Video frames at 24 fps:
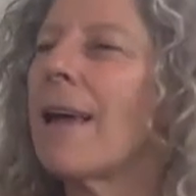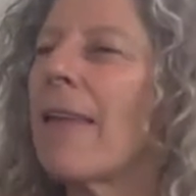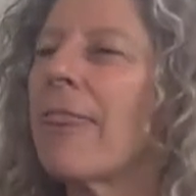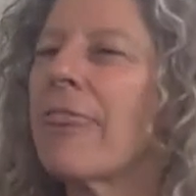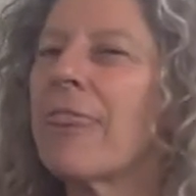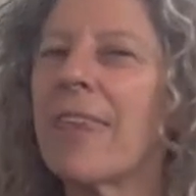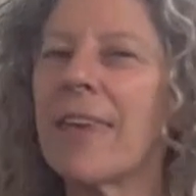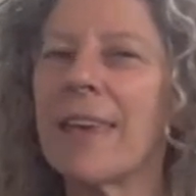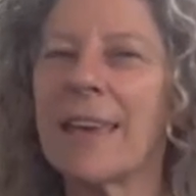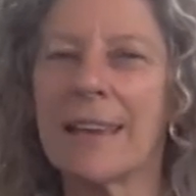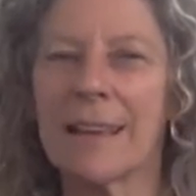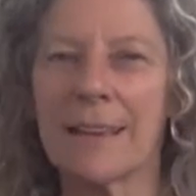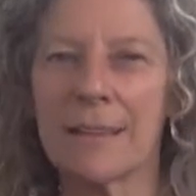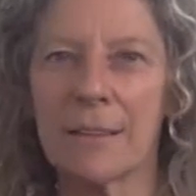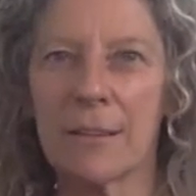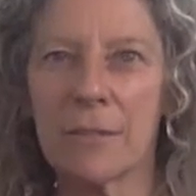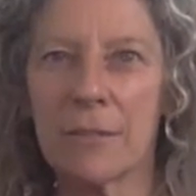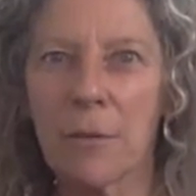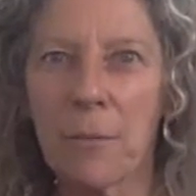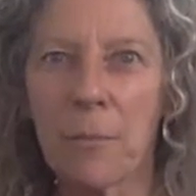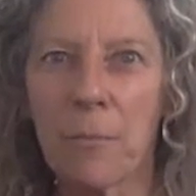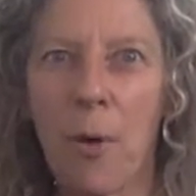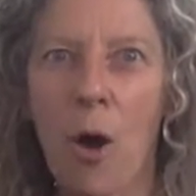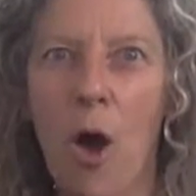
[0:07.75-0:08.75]
I think it
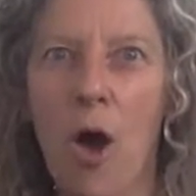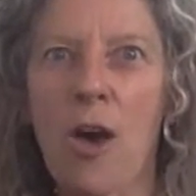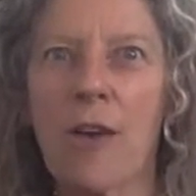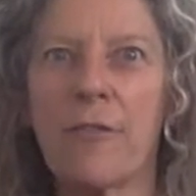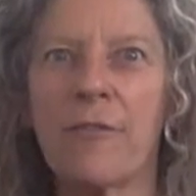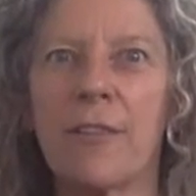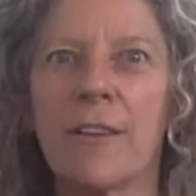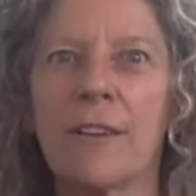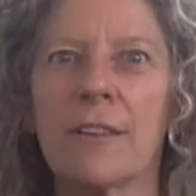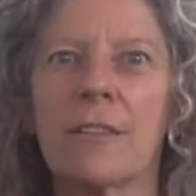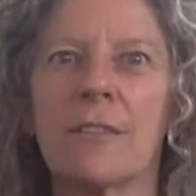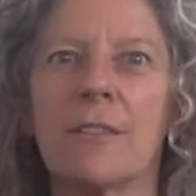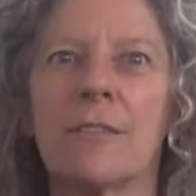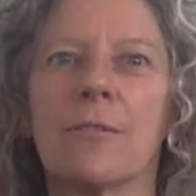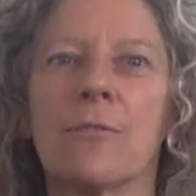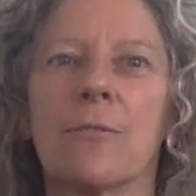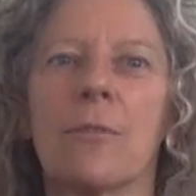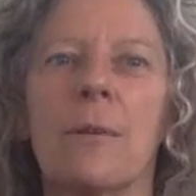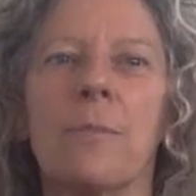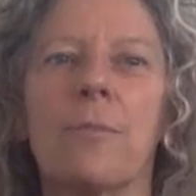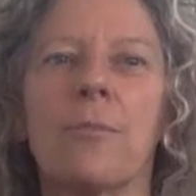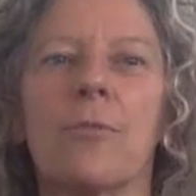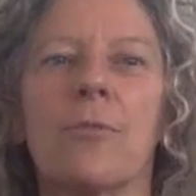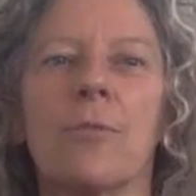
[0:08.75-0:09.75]
is a perfect
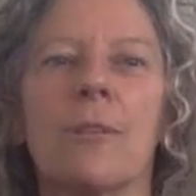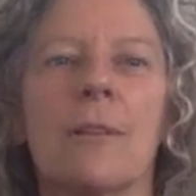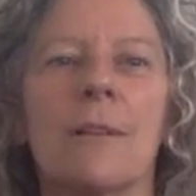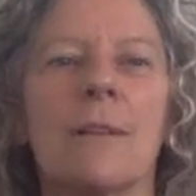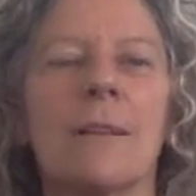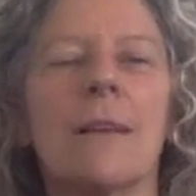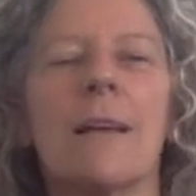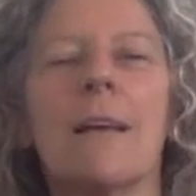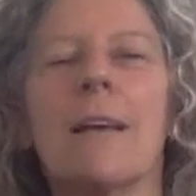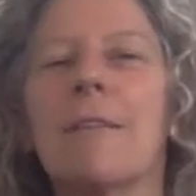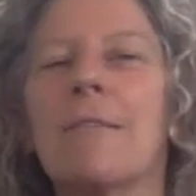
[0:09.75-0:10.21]
description